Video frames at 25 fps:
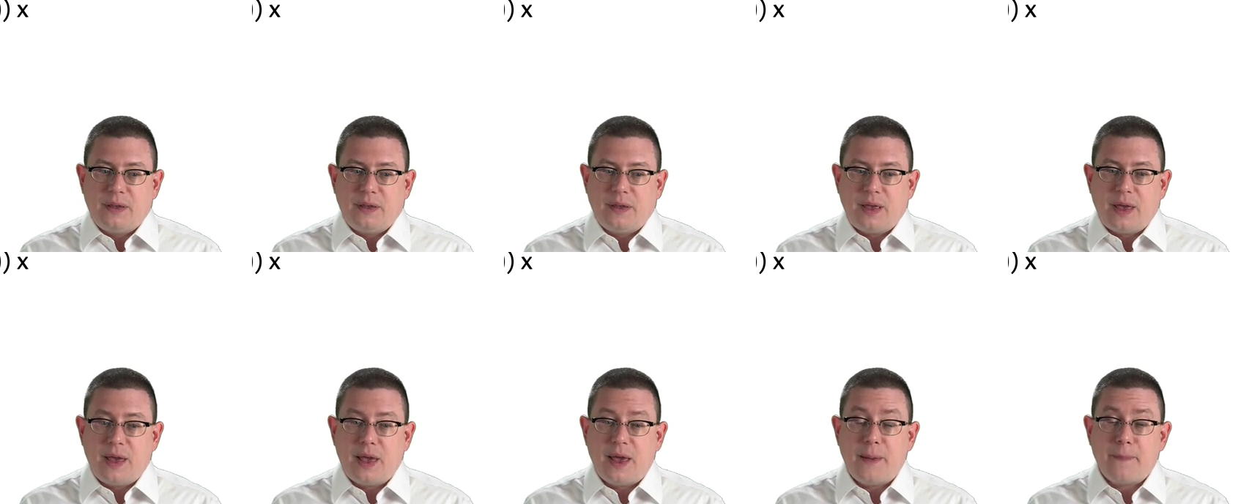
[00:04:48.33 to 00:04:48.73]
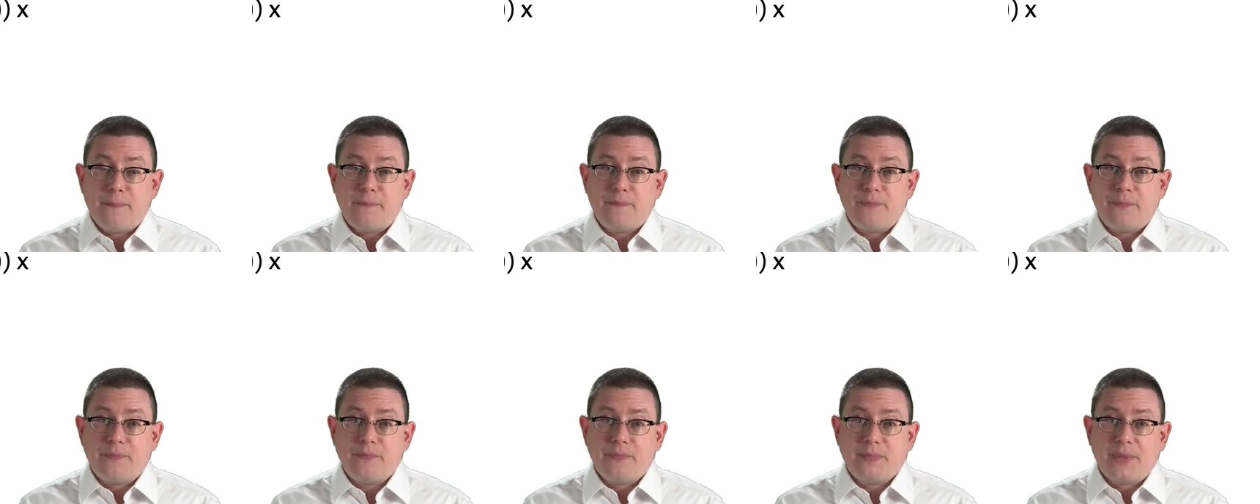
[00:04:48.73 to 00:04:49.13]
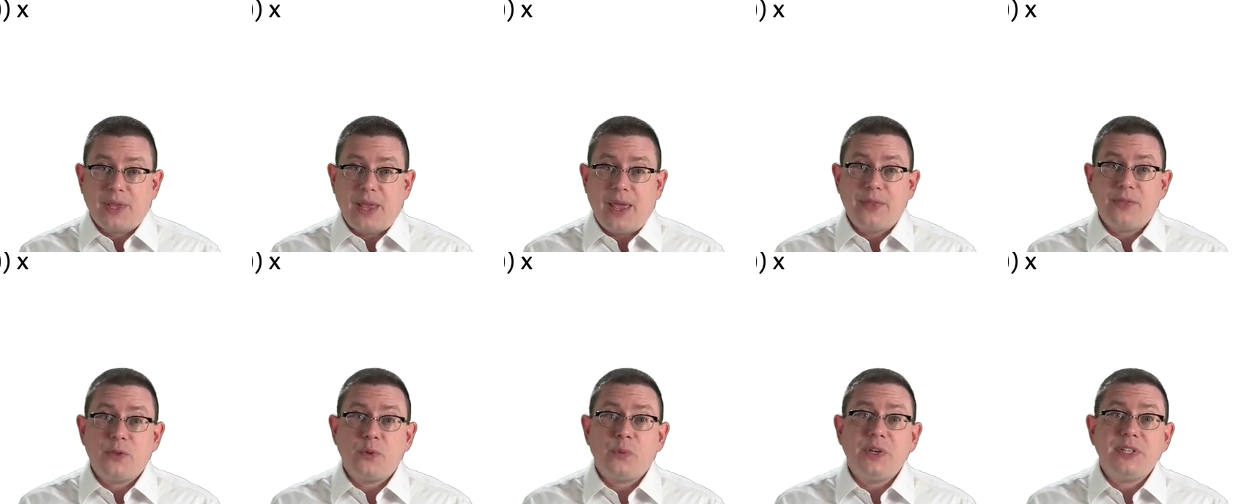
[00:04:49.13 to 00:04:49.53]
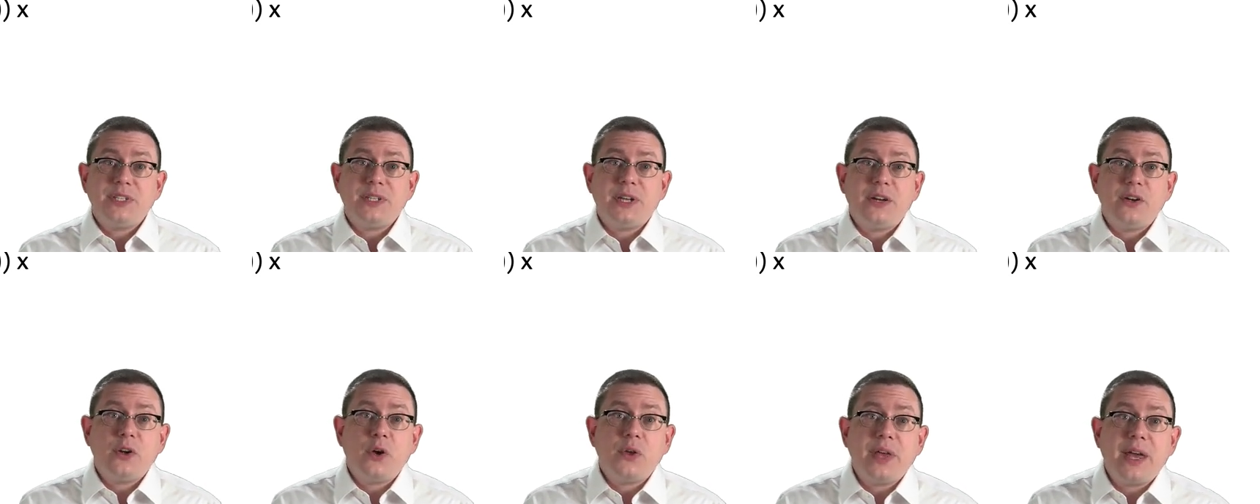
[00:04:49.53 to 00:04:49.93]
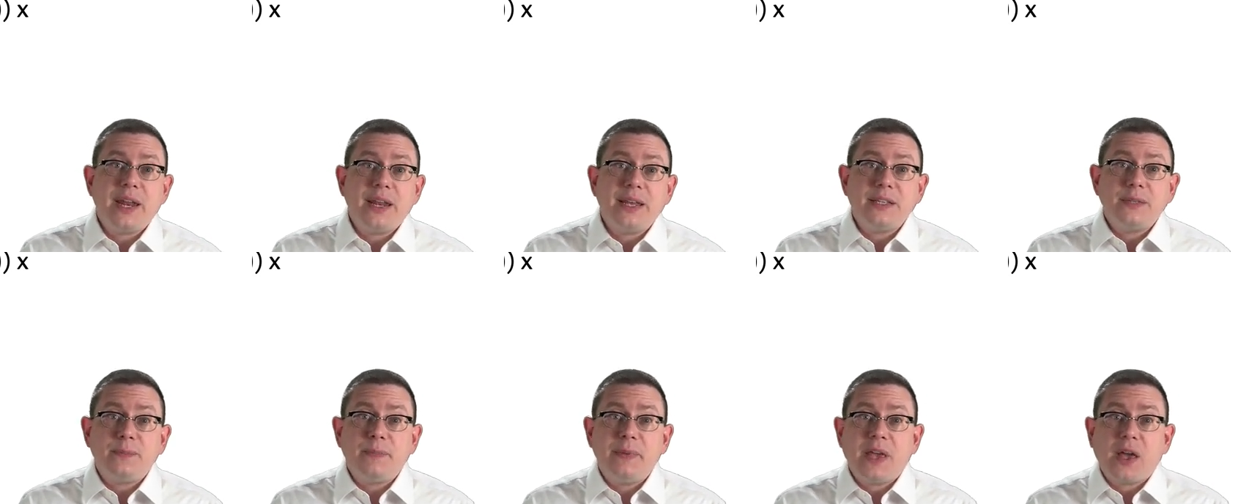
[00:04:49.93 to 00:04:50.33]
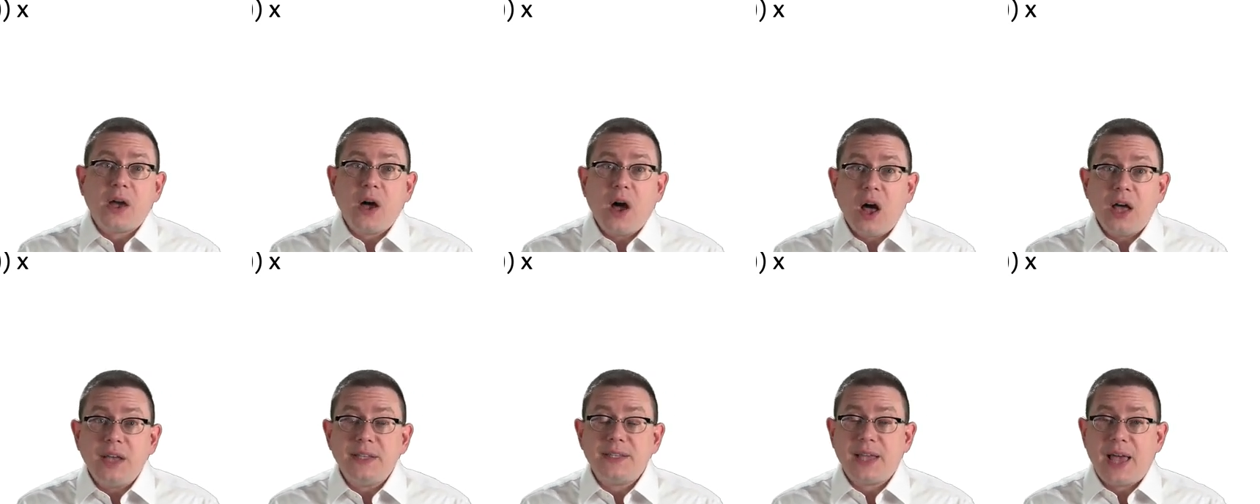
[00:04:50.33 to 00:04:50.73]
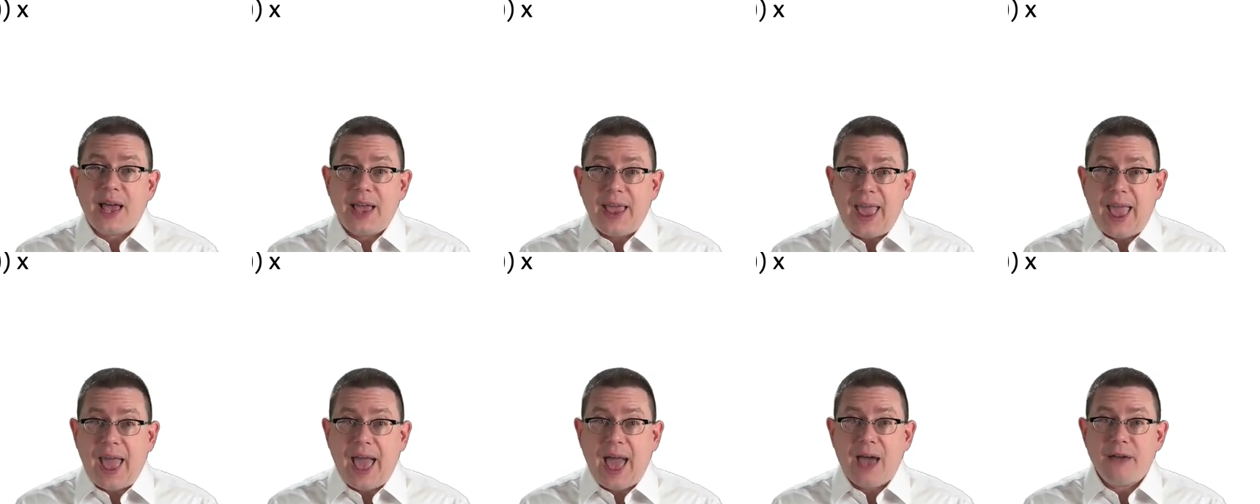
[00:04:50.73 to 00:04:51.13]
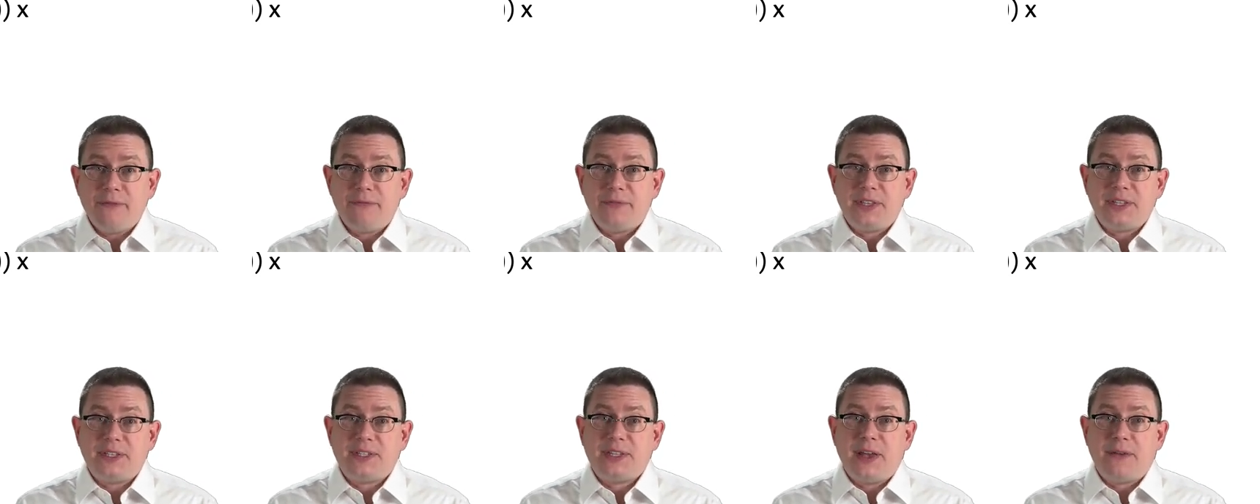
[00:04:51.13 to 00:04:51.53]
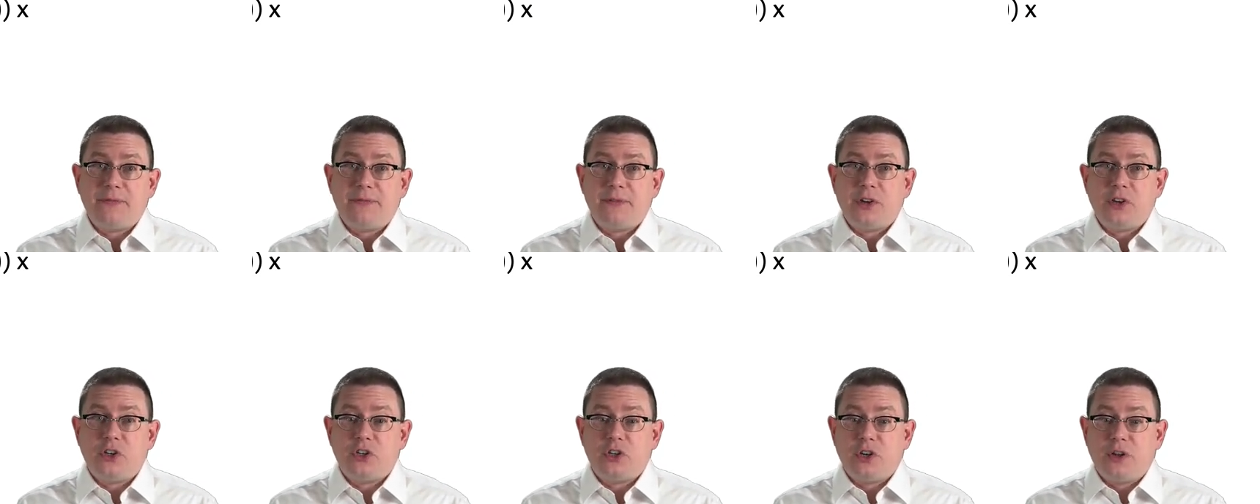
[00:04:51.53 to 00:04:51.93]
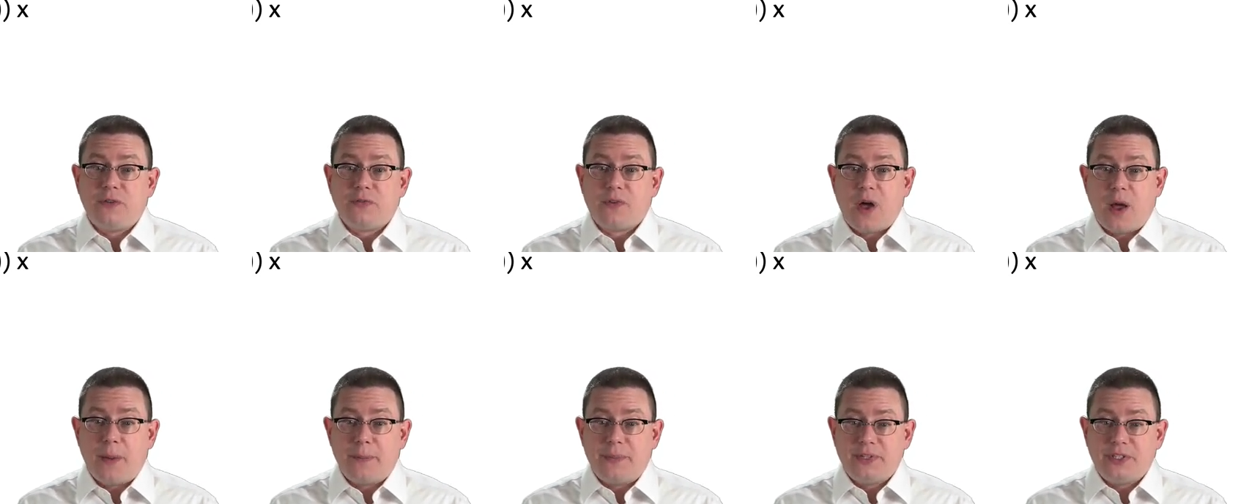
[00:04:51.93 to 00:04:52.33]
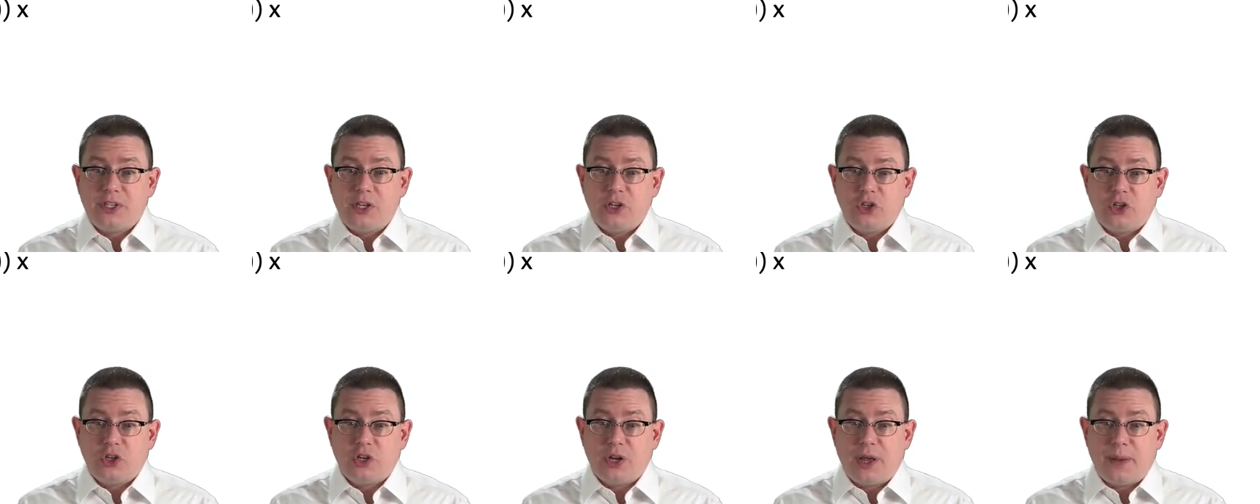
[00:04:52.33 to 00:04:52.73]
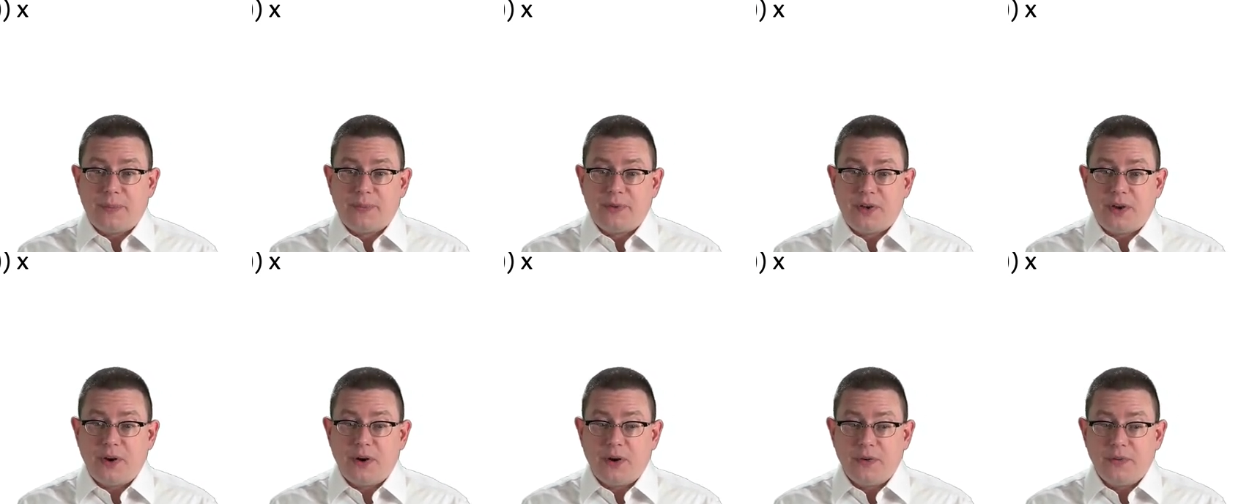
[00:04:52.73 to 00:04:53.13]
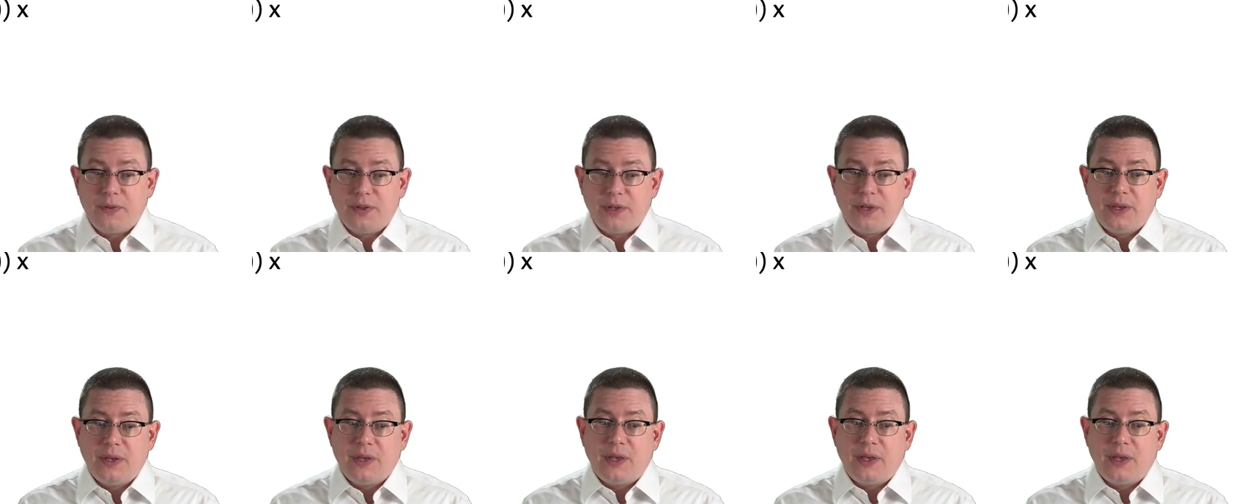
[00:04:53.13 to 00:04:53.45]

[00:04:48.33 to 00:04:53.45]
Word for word: Um, and the reason I know that is because I have this definition of composition up here.